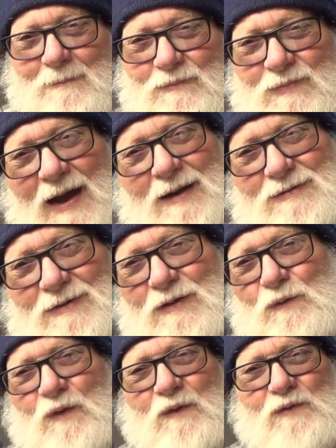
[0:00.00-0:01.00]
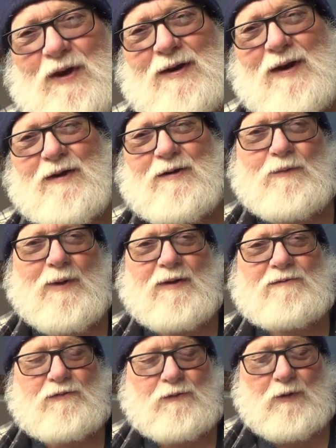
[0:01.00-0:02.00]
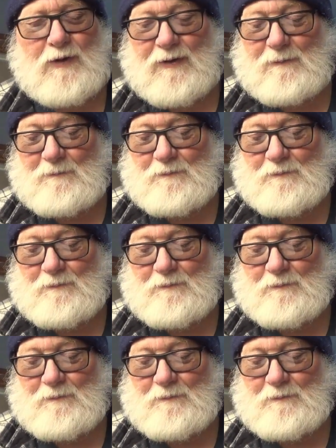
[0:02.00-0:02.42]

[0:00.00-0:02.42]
1,000 to 1,500 rounds through it.